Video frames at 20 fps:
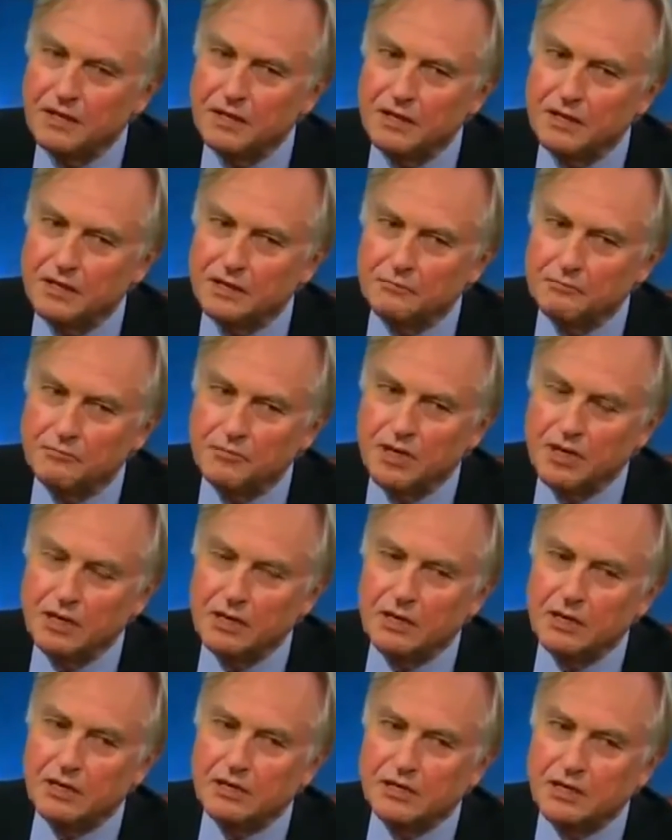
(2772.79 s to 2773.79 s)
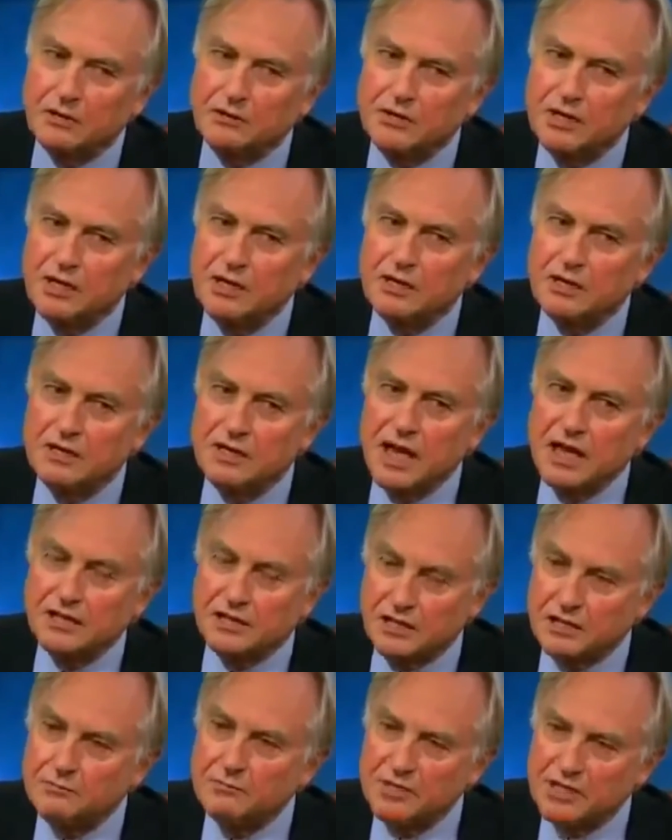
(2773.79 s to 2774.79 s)
Um, so
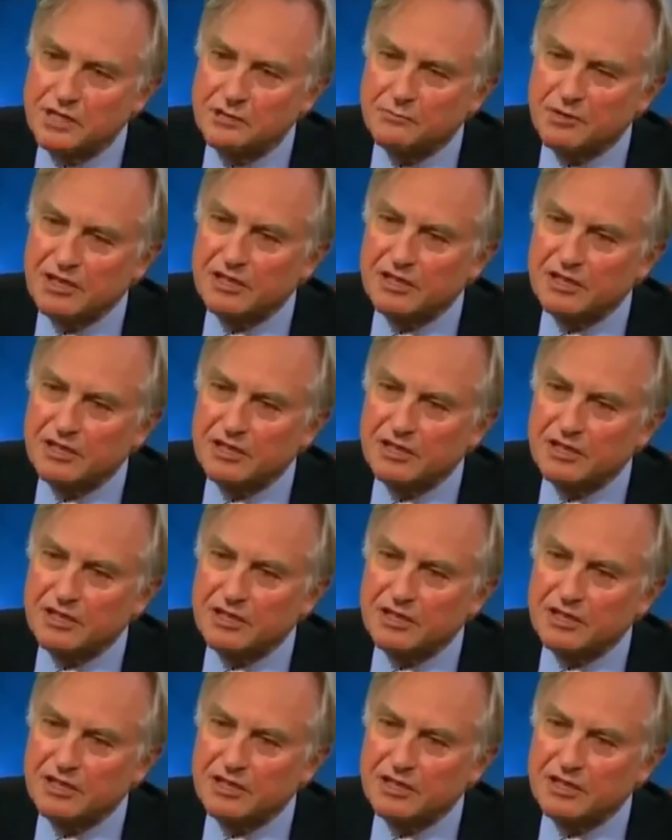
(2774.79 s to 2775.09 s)
that's a meme.